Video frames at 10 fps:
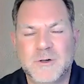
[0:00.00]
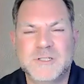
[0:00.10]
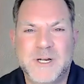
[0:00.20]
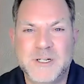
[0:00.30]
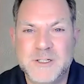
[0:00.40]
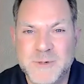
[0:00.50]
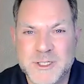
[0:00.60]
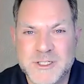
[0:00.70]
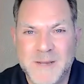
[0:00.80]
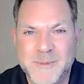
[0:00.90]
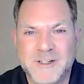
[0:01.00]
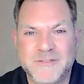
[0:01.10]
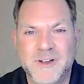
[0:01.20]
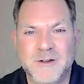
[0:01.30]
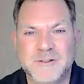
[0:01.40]
We're spending too much time on our
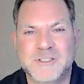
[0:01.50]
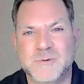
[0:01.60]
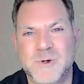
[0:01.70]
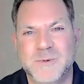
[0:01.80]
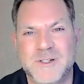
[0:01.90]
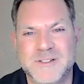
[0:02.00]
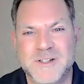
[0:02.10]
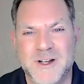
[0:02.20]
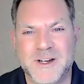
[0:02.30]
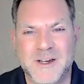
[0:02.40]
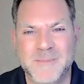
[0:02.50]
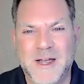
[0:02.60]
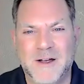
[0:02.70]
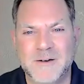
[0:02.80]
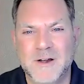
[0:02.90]
phones, as we've been talking
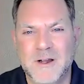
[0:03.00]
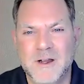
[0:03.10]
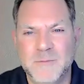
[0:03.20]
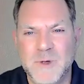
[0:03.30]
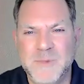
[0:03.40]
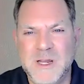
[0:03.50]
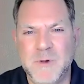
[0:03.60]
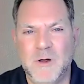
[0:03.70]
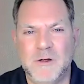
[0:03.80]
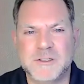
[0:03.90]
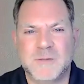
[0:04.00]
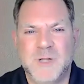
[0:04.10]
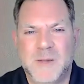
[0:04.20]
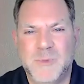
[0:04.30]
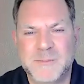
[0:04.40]
about. But people also
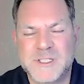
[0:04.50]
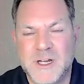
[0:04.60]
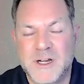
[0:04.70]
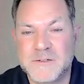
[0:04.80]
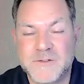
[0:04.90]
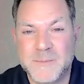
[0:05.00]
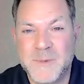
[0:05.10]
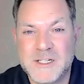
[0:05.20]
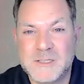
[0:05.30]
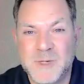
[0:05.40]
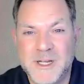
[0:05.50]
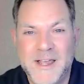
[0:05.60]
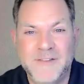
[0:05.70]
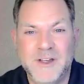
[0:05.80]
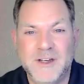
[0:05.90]
blame themselves for possibly
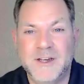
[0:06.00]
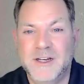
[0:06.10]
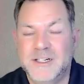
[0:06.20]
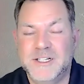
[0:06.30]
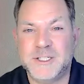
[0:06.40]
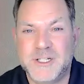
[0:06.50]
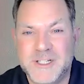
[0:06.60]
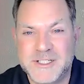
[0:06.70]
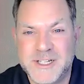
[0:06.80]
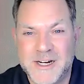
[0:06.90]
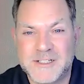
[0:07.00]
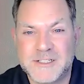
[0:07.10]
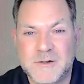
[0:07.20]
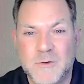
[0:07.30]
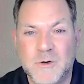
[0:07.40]
having an addiction to
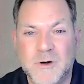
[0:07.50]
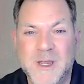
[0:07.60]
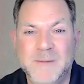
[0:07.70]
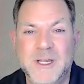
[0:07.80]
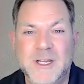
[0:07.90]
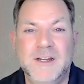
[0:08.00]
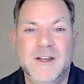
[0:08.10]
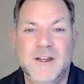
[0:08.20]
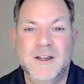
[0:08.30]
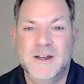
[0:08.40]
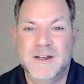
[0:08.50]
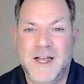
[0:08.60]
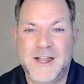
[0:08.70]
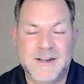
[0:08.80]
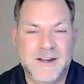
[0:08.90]
sex or maybe
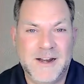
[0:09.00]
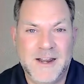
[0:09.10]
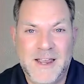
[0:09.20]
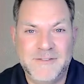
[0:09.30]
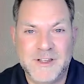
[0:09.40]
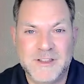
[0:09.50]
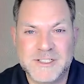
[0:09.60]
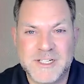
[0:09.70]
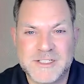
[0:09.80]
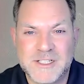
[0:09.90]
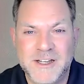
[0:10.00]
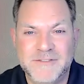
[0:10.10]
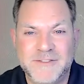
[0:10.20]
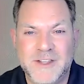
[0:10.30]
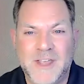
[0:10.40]
not having the sex
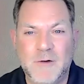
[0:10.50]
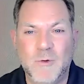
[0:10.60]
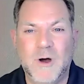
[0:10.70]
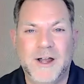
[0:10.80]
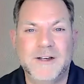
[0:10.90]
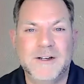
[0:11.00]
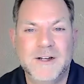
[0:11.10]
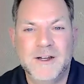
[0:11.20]
life that they want.